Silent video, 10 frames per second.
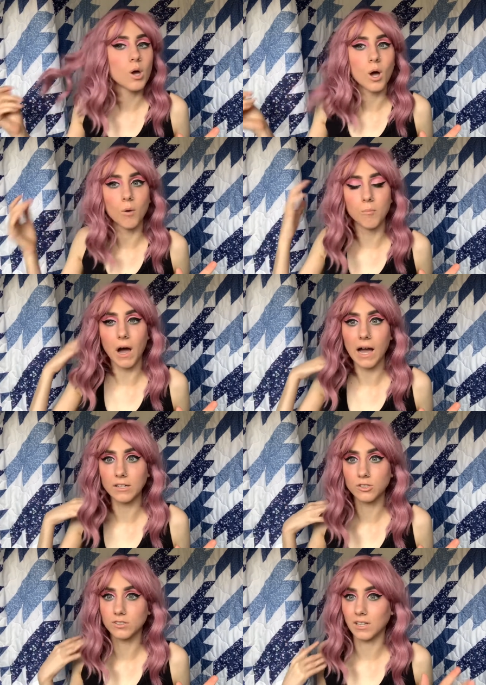but I
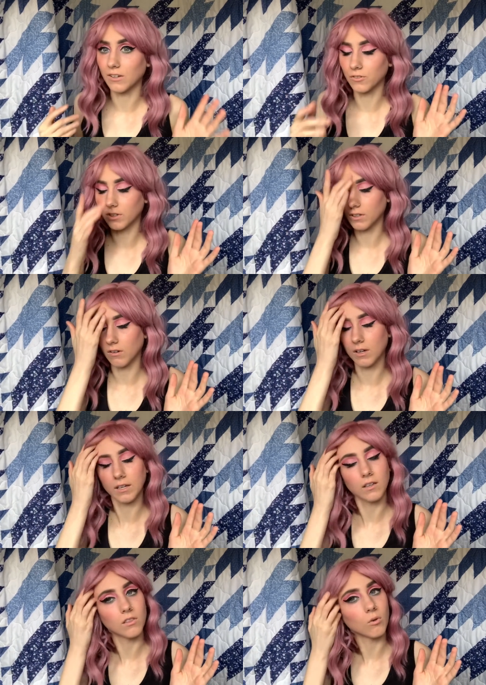just, I really
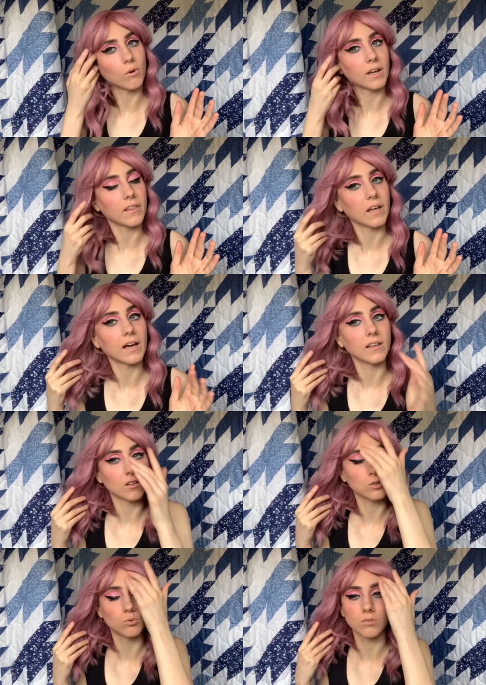like the way that
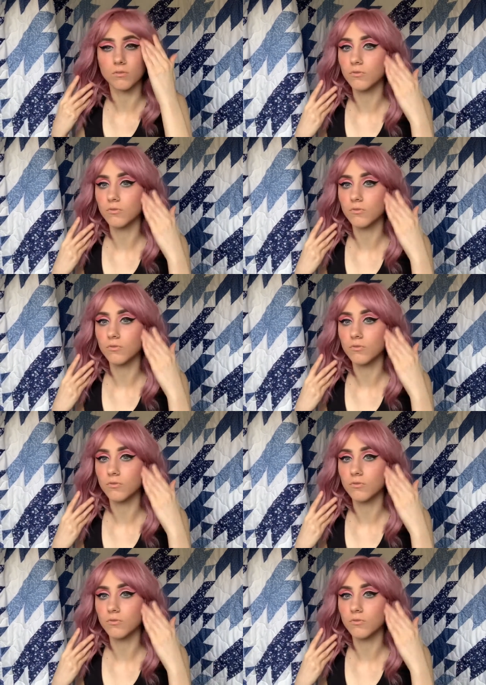this one